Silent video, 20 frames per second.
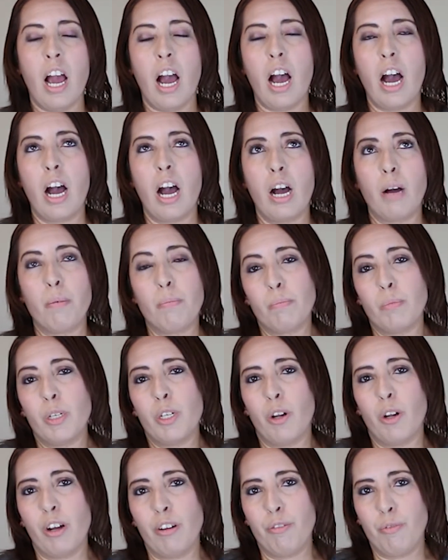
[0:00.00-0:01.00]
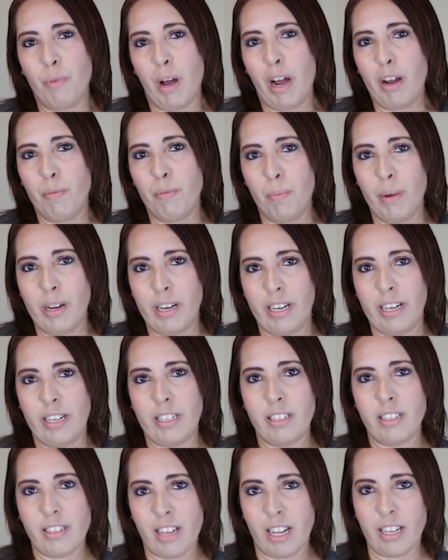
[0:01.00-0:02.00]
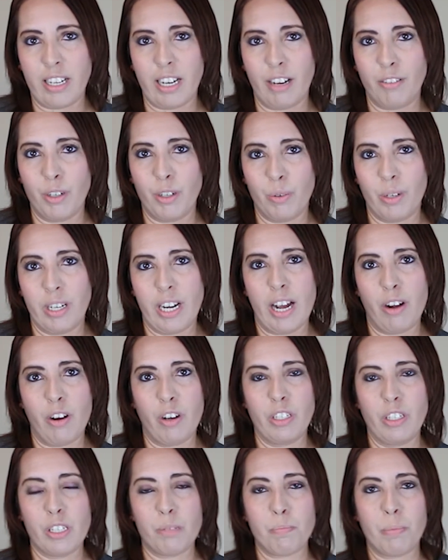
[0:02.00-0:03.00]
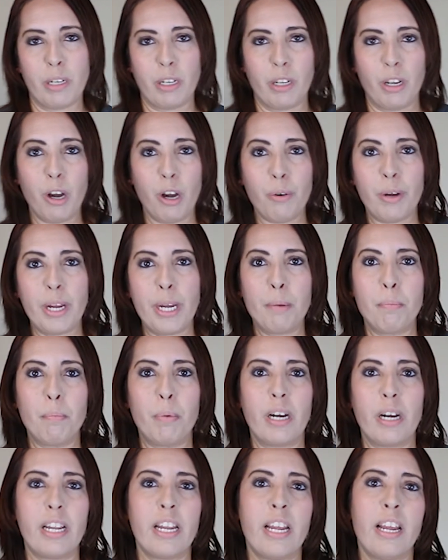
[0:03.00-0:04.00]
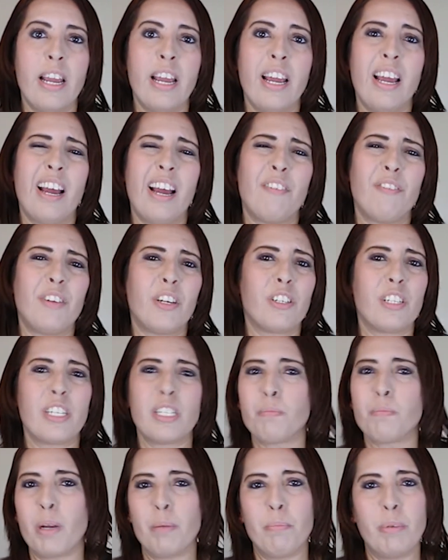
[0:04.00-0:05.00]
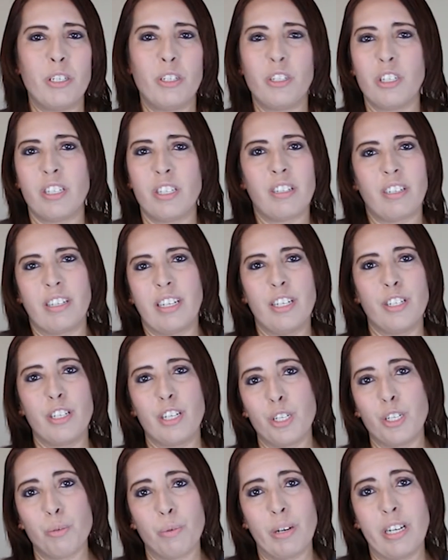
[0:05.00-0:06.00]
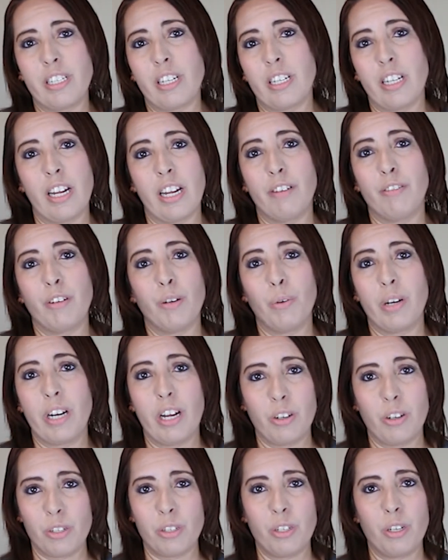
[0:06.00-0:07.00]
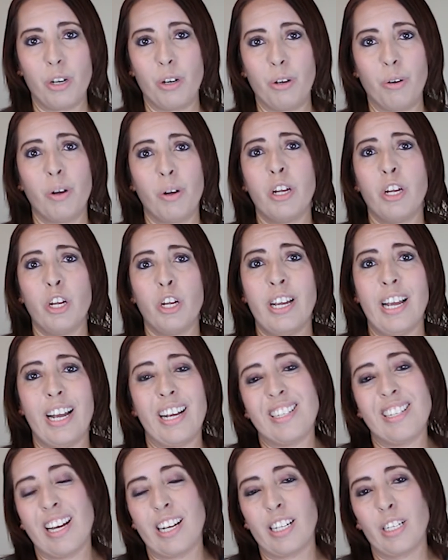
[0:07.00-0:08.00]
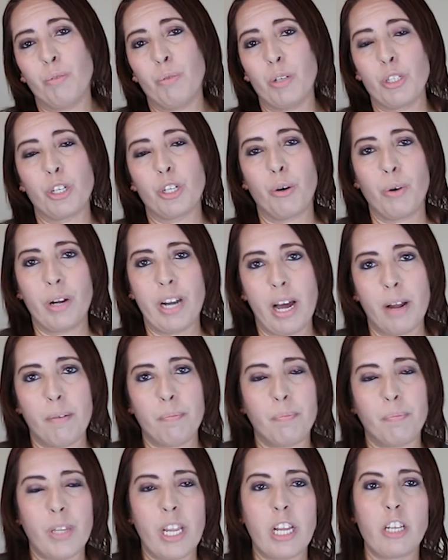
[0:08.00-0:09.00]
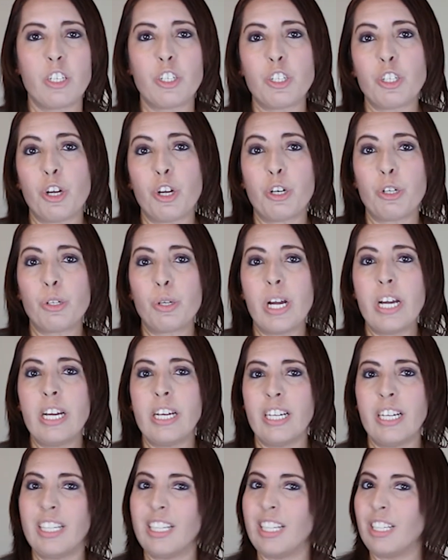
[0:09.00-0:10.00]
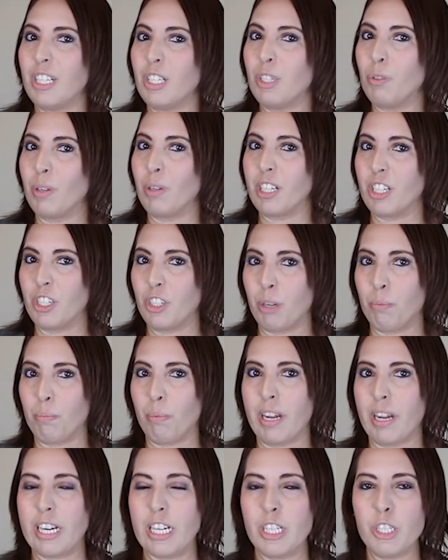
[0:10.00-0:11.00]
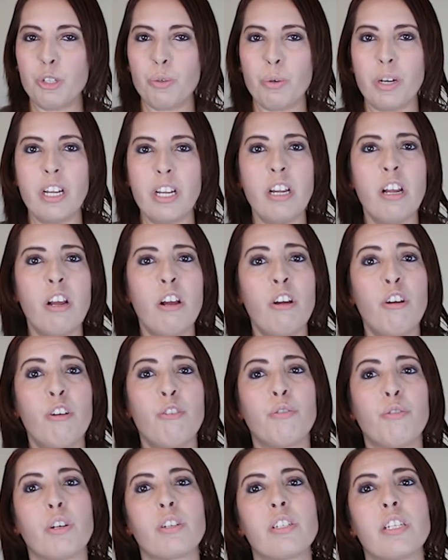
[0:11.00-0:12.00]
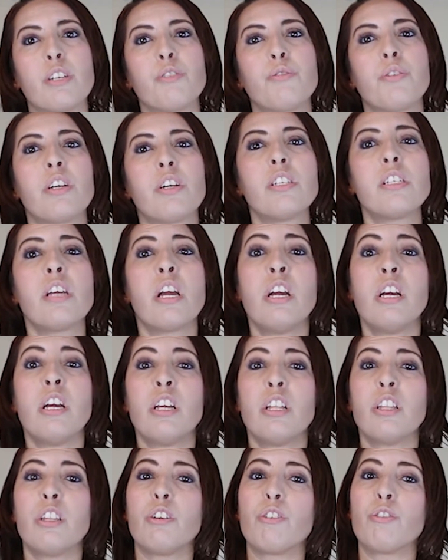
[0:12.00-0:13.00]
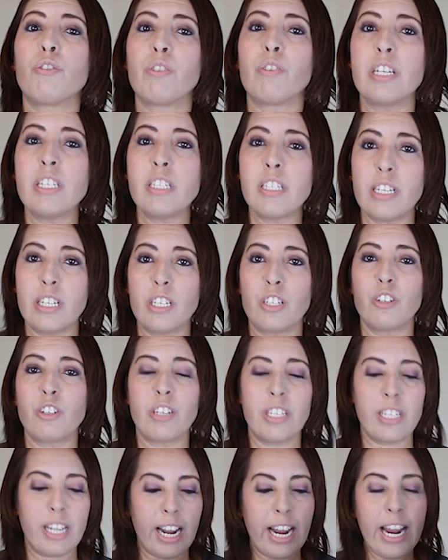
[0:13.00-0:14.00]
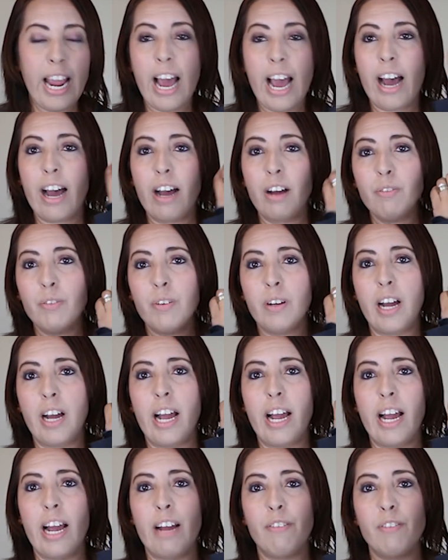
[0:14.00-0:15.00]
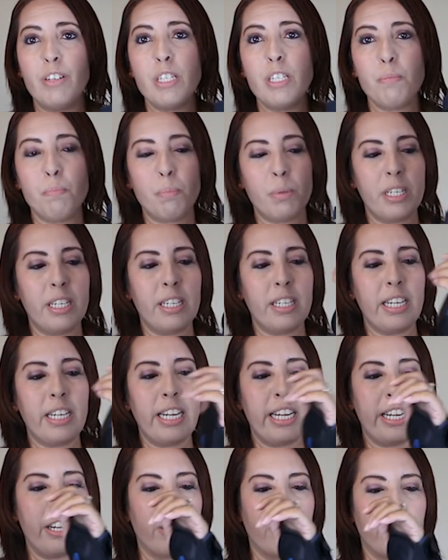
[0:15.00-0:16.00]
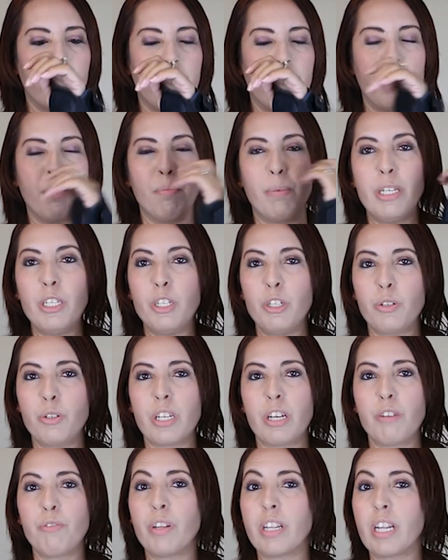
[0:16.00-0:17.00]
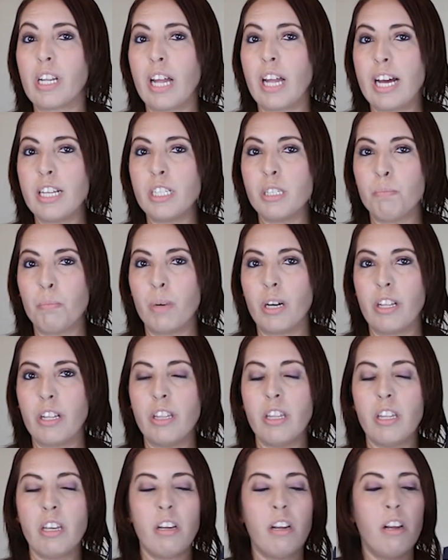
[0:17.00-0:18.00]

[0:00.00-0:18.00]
I've been telling everyone how it's been going, but I figured this might be just the easiest way to let everyone else know exactly what's going on. So we're going to jump right into it. First things first, the wrist injury that I have a splint here that I've been using for the last month.